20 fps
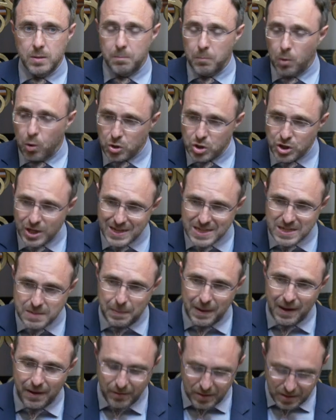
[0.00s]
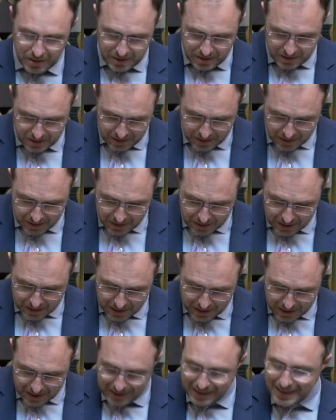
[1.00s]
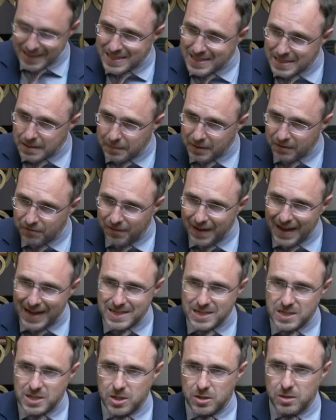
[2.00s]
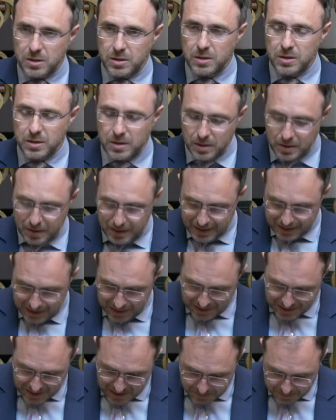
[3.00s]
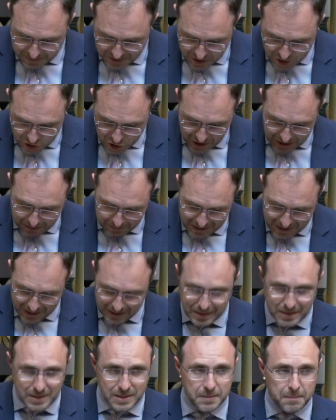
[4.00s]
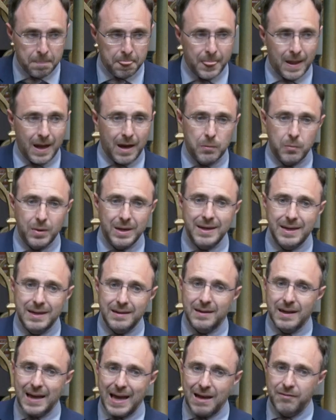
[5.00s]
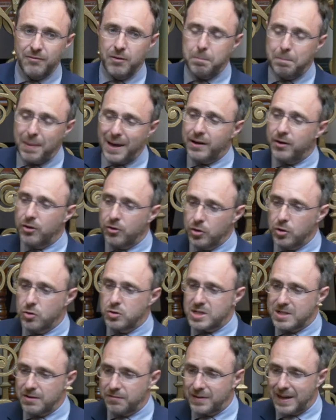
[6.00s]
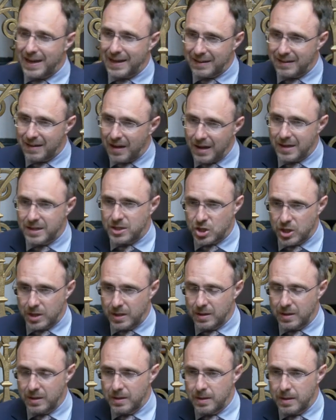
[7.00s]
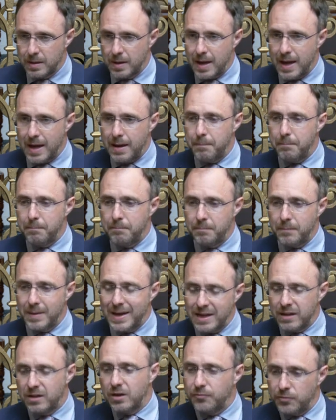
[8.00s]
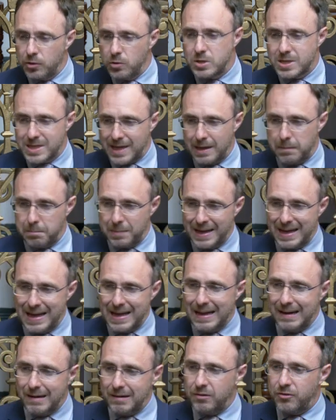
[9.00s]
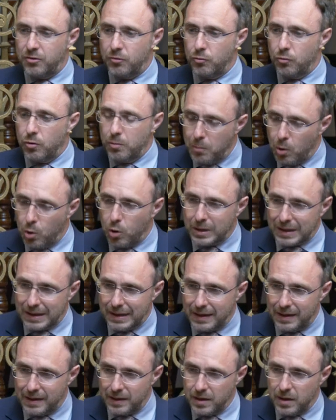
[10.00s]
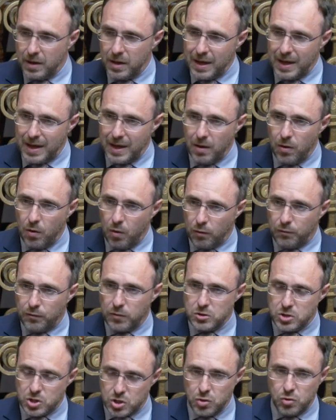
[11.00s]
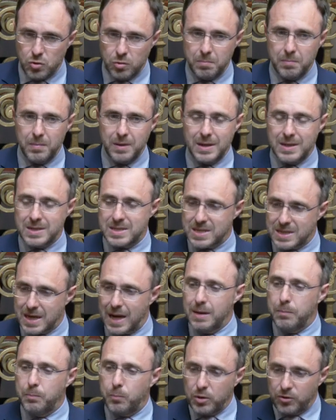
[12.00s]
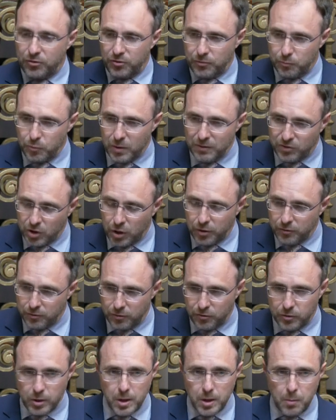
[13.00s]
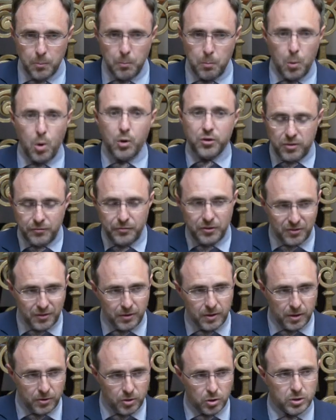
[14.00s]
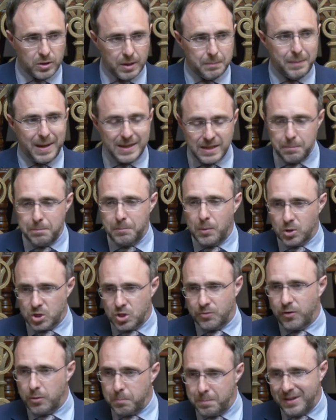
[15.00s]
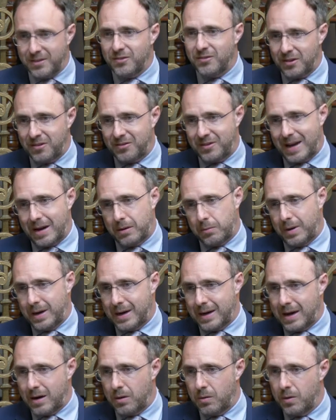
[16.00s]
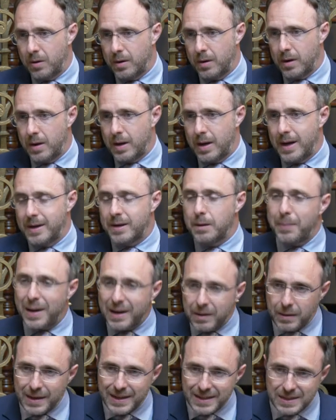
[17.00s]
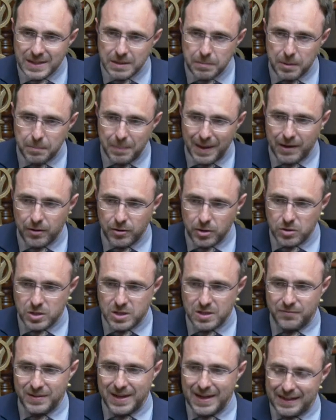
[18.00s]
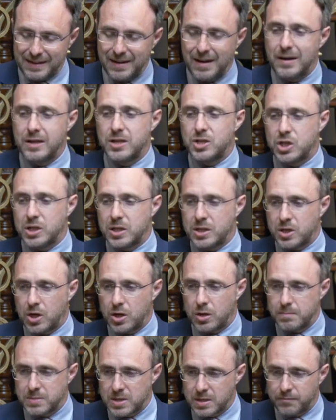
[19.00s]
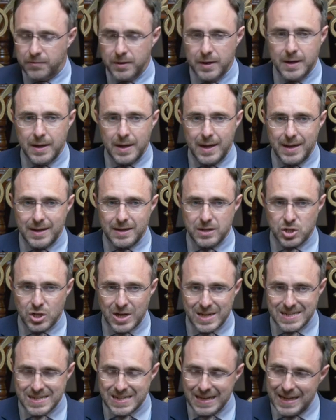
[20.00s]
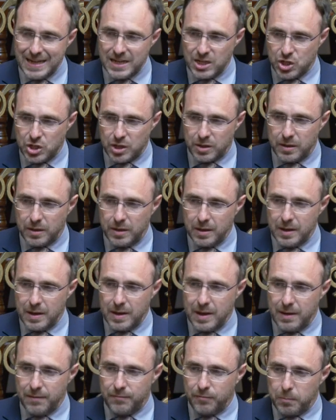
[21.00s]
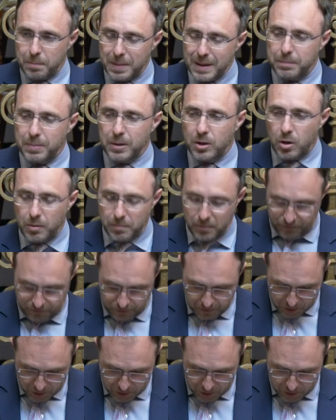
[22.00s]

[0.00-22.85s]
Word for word: more transparent, it needs to be faster, it needs to be streamlined, and we need to have a better use of technology. Uh, interviews can be held remotely uh, over Zoom and Skype. We've, we've, done, most of us are conducting much of our business that way now. Uh, the bet needs to be better use of technology in terms of uh, translation uh, for people coming from